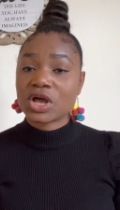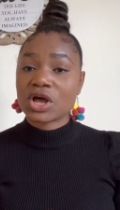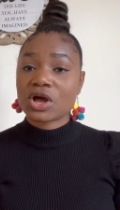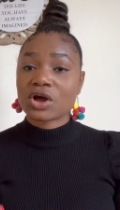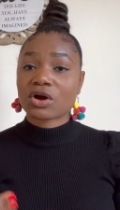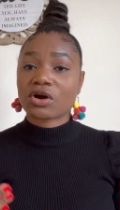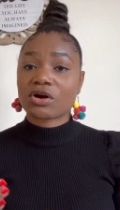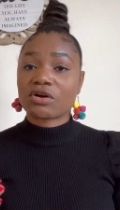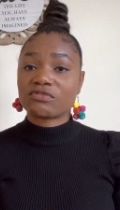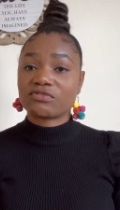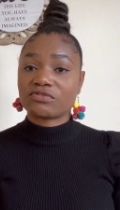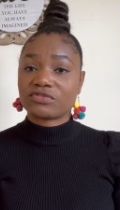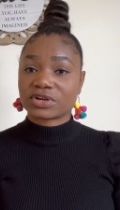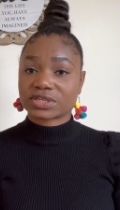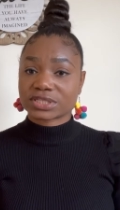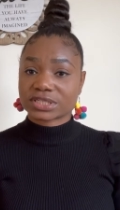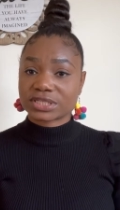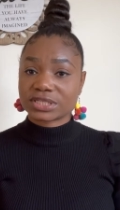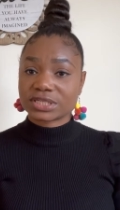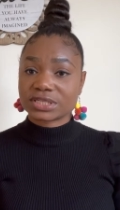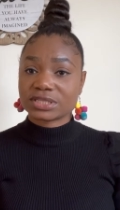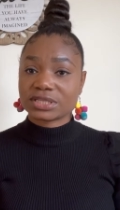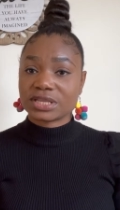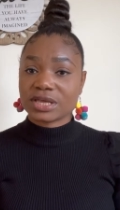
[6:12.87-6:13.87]

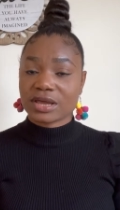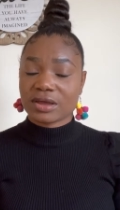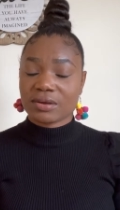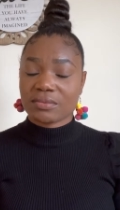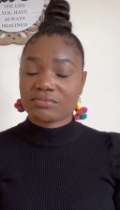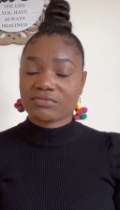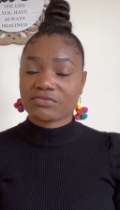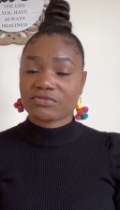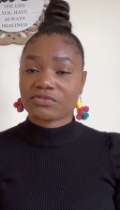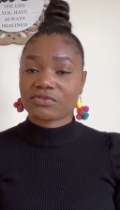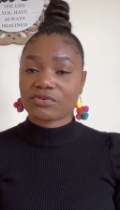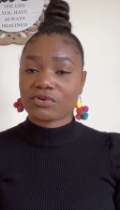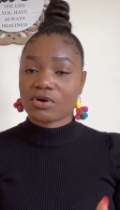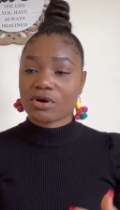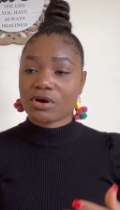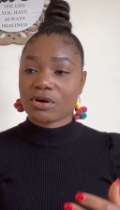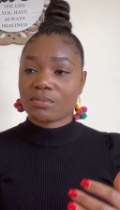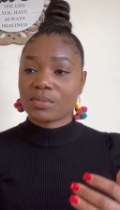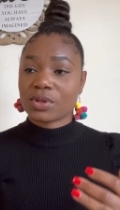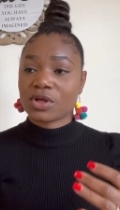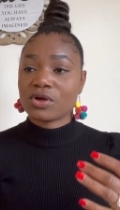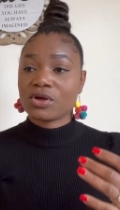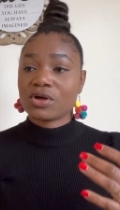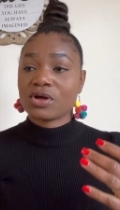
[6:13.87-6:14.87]
converting them
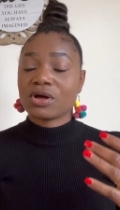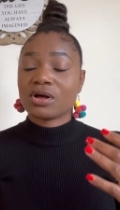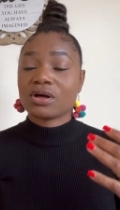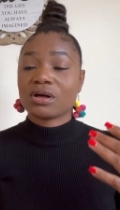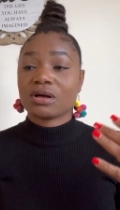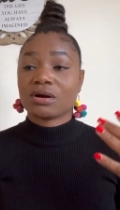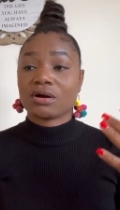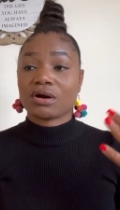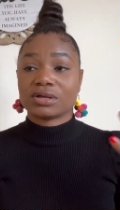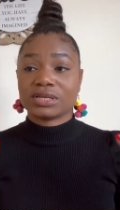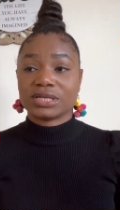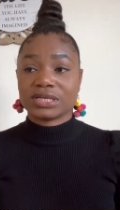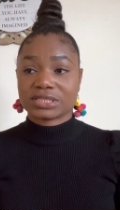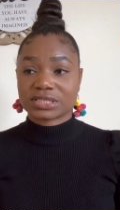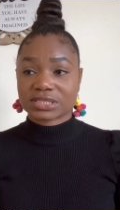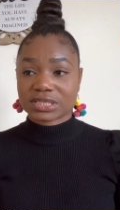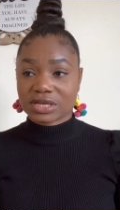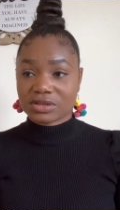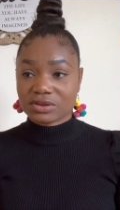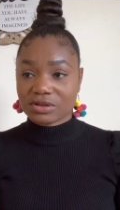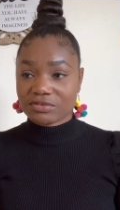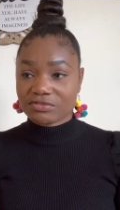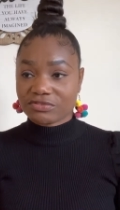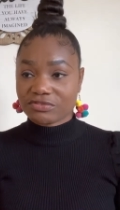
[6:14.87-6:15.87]
from on a
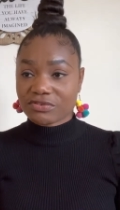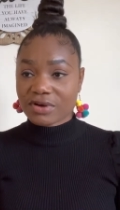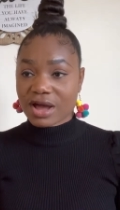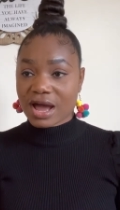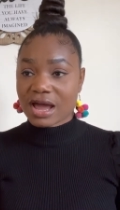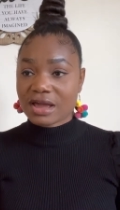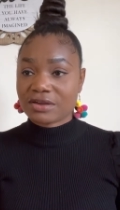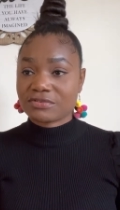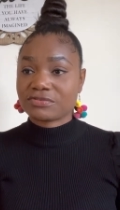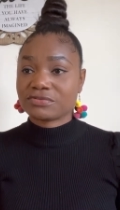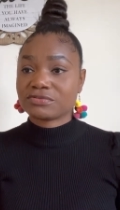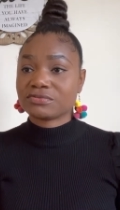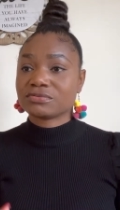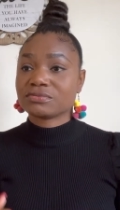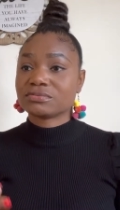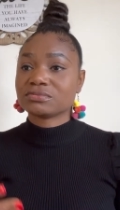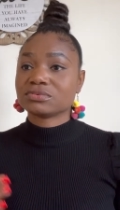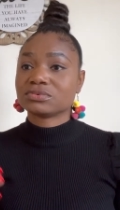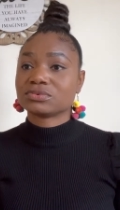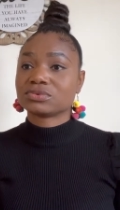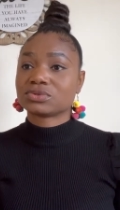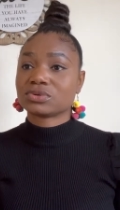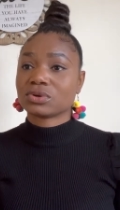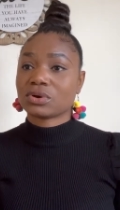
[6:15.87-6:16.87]
scale of 5
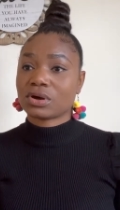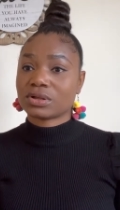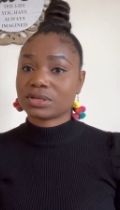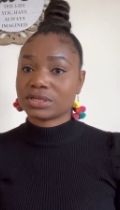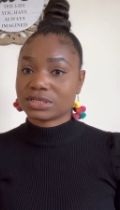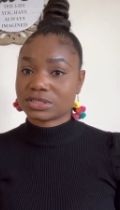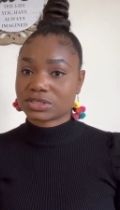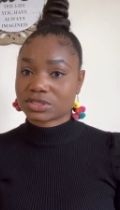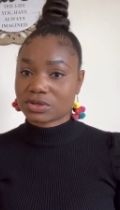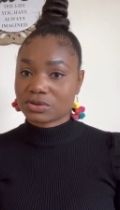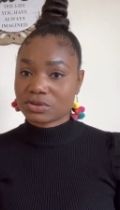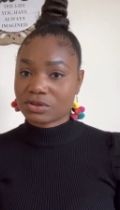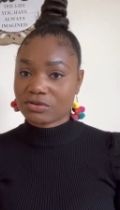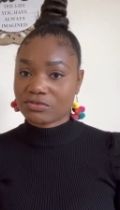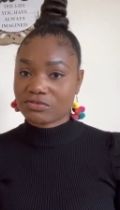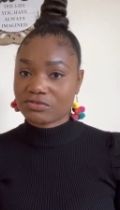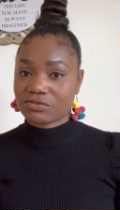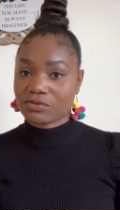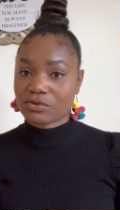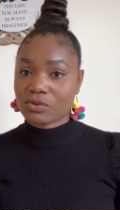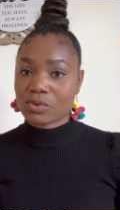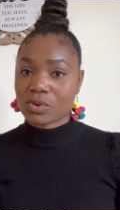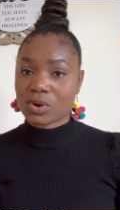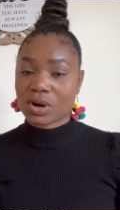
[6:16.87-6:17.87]
to on a scale of
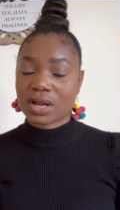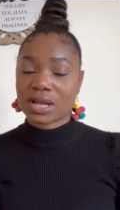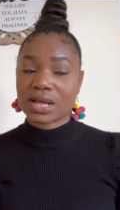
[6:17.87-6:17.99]
4.